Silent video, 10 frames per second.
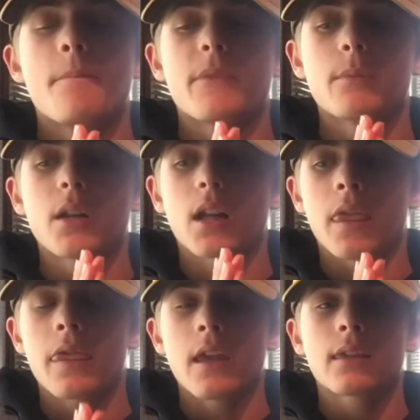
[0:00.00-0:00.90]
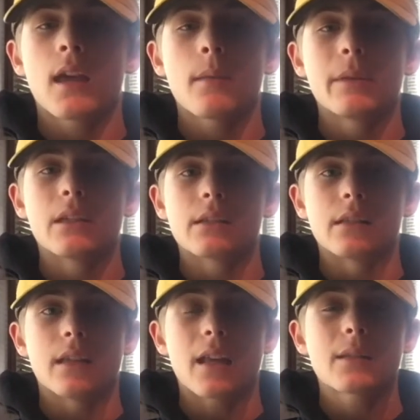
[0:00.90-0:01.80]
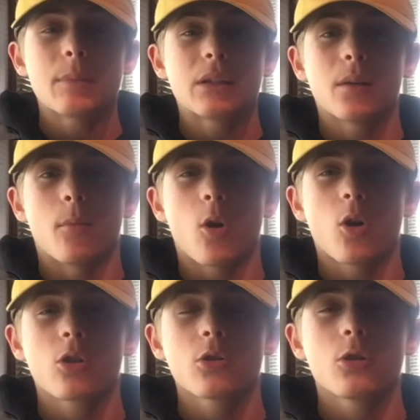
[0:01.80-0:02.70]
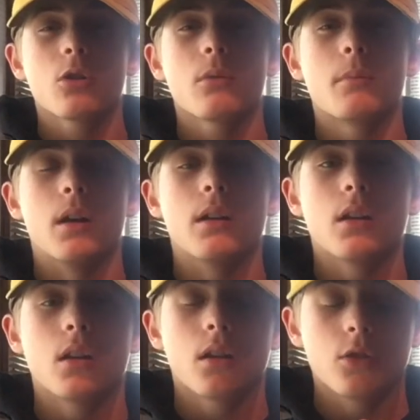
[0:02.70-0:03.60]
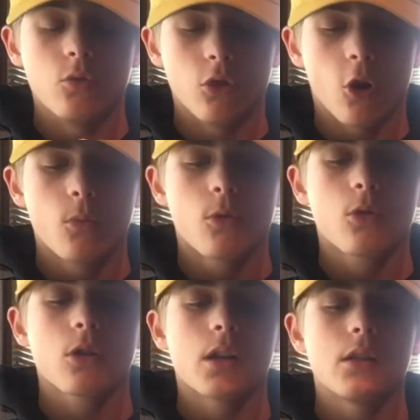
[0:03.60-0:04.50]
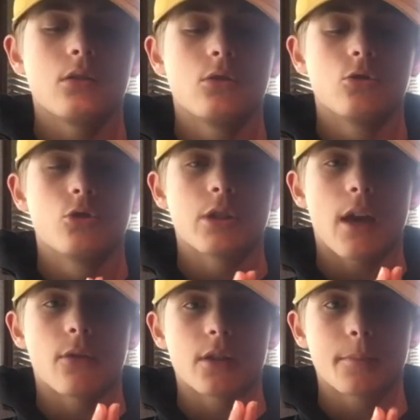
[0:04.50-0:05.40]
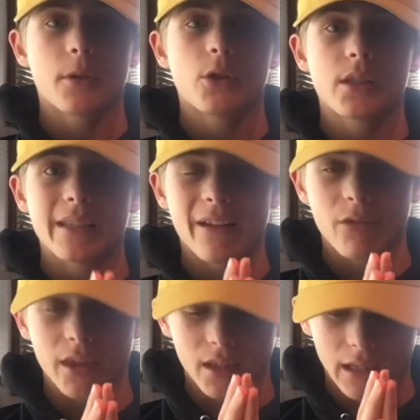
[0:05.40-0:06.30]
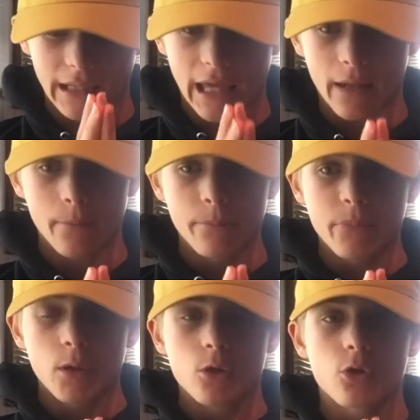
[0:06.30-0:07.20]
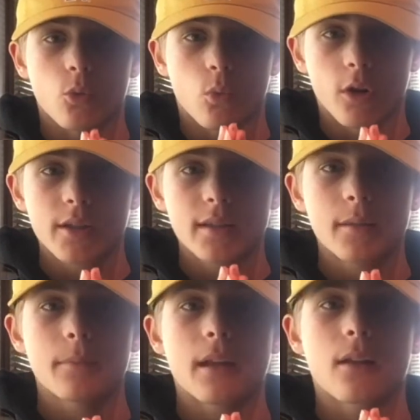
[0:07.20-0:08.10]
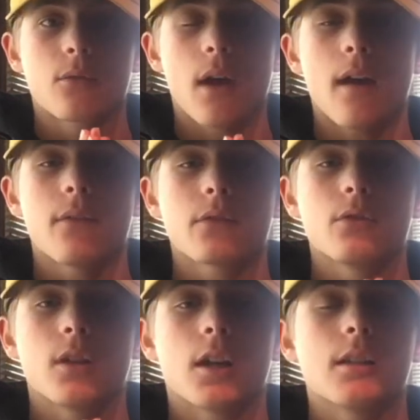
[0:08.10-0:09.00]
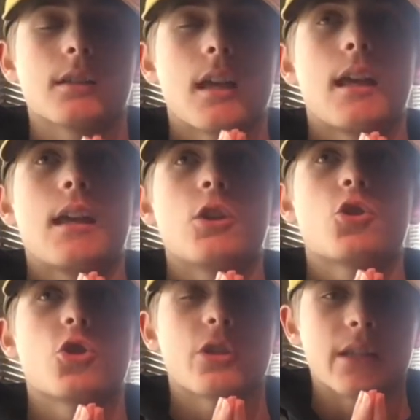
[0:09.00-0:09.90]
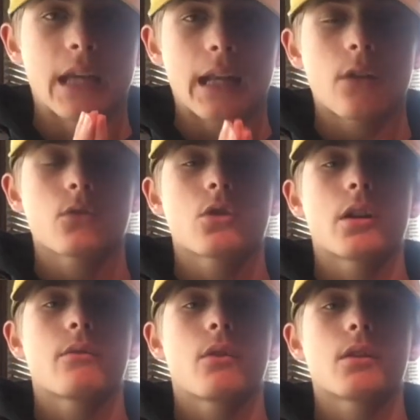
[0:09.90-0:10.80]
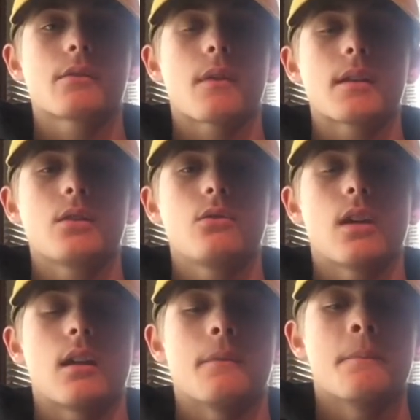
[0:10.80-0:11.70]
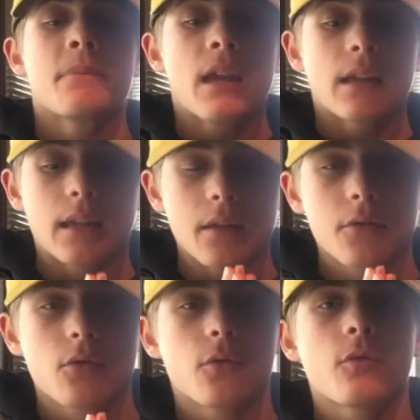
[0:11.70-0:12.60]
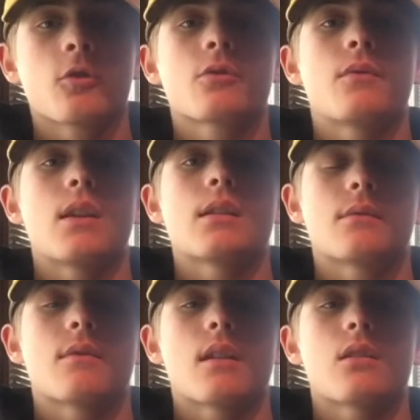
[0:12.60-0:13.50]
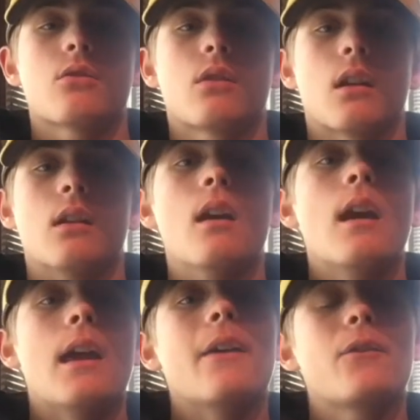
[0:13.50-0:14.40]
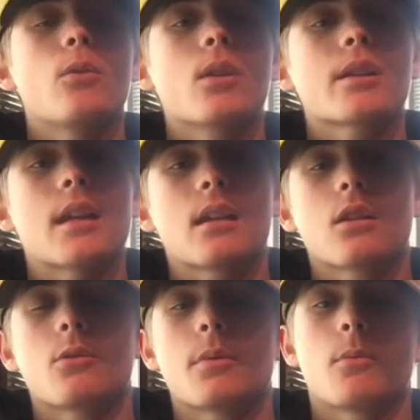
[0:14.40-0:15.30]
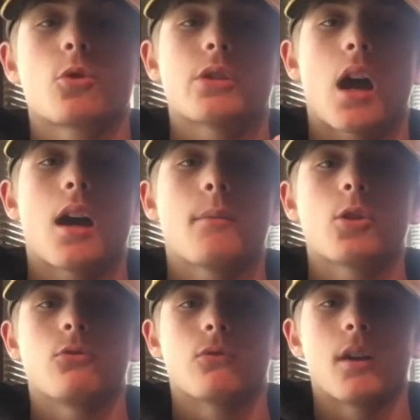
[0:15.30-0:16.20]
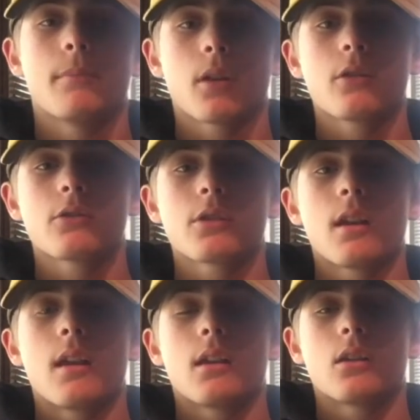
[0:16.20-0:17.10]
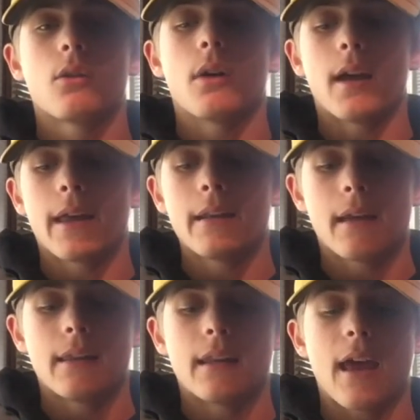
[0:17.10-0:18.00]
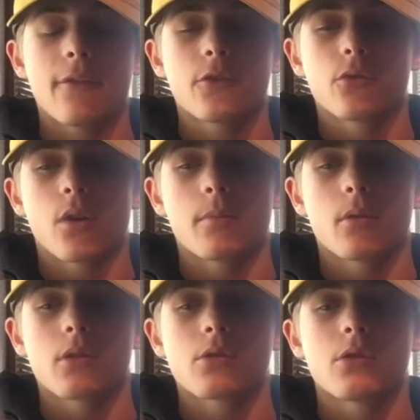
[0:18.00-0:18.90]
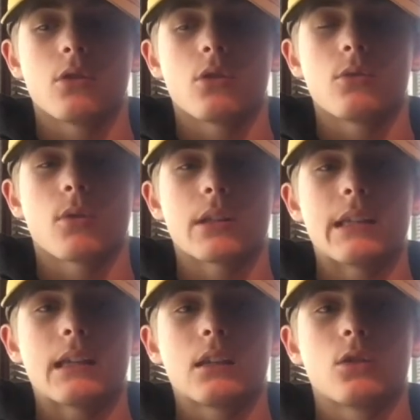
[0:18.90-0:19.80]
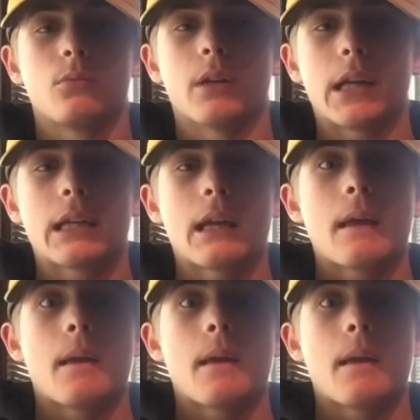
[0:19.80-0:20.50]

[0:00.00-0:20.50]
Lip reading: You might not think that because the tests become harder, but you know more, and you just have experience and everything like that. So one tip that I have for you guys is to just get out of training flight as fast as you can. Get through the first phase as fast as you can. If you want to take a little bit more time on your Wright brothers, go ahead. And then after your Wright brothers, you know, you want to take a little break.